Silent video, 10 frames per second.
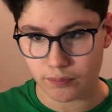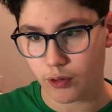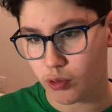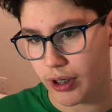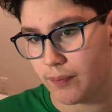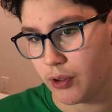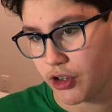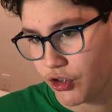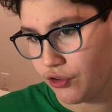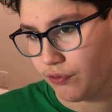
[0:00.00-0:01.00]
quite more
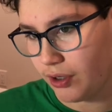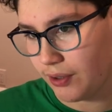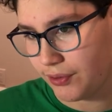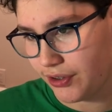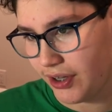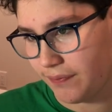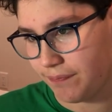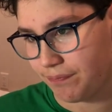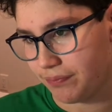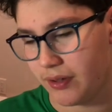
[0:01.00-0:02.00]
useful, I would say.
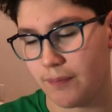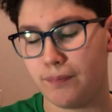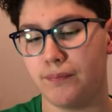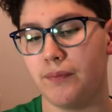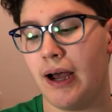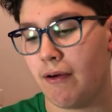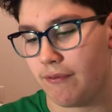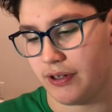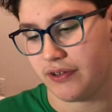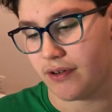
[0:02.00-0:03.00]

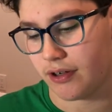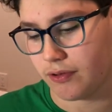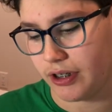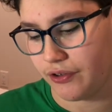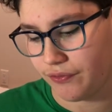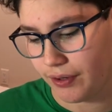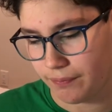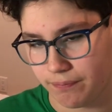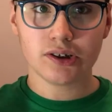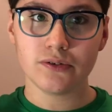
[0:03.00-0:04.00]
However, it's not quite as fun.
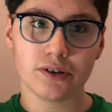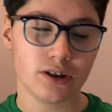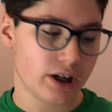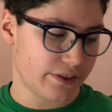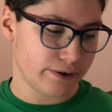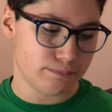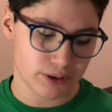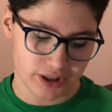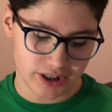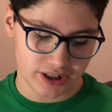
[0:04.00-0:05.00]
Overall, I think
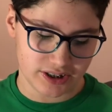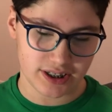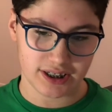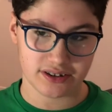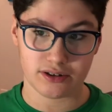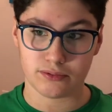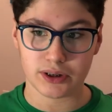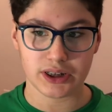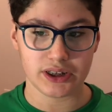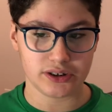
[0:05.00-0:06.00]
both of these decks are
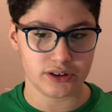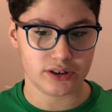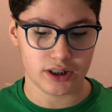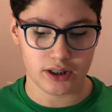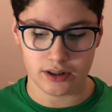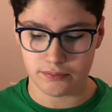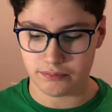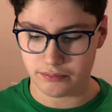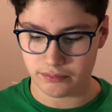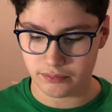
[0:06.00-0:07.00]
really good
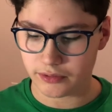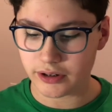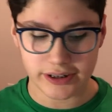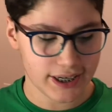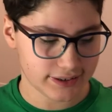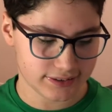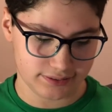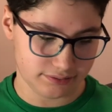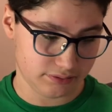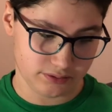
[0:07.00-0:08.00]
decks
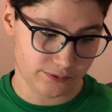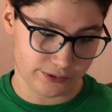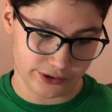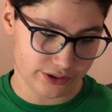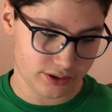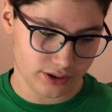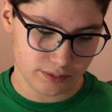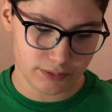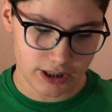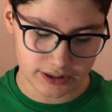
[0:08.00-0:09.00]
for
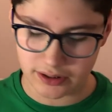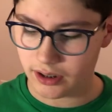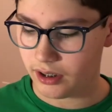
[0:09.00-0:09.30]
theme decks.